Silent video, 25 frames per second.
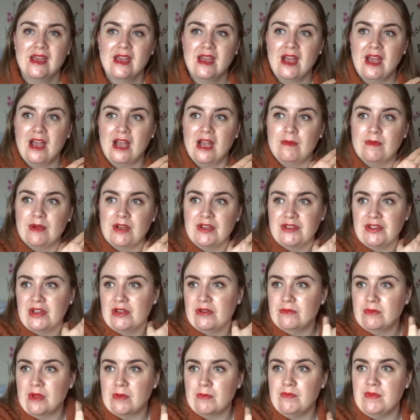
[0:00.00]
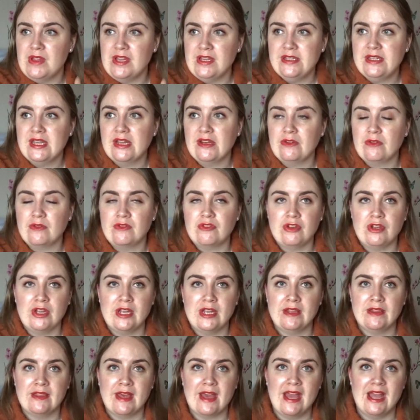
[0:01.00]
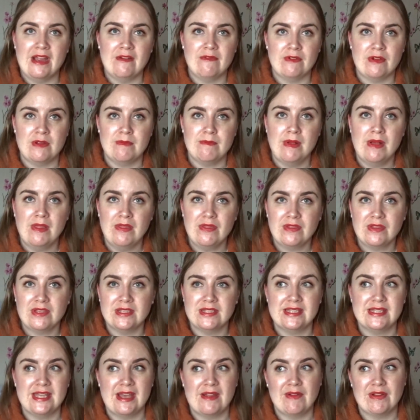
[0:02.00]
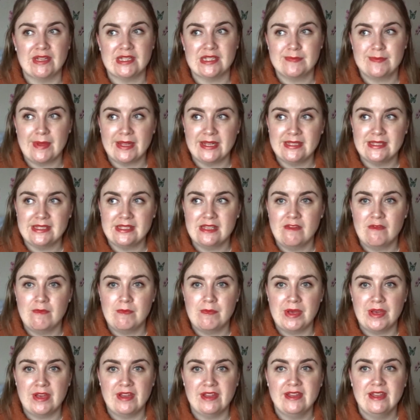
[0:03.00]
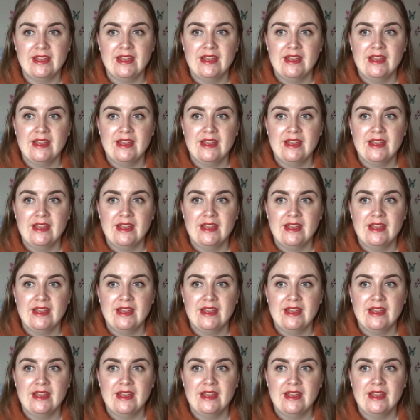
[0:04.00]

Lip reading: I don't intend on doing that every month because they're expensive, but